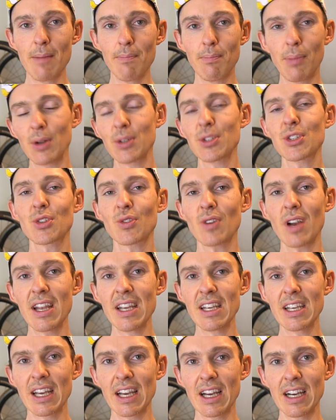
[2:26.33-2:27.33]

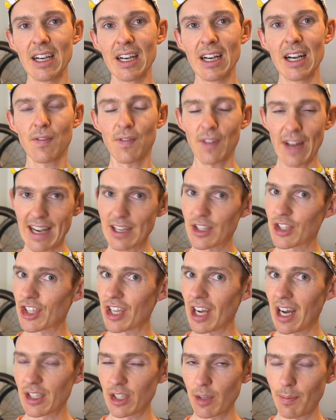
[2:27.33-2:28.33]
Bontrager flash
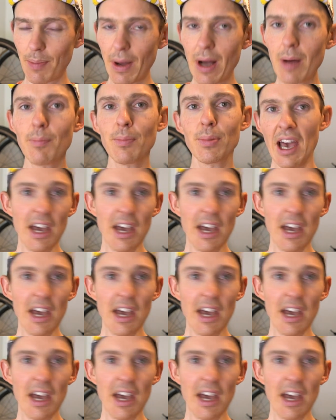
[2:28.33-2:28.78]
charger pump,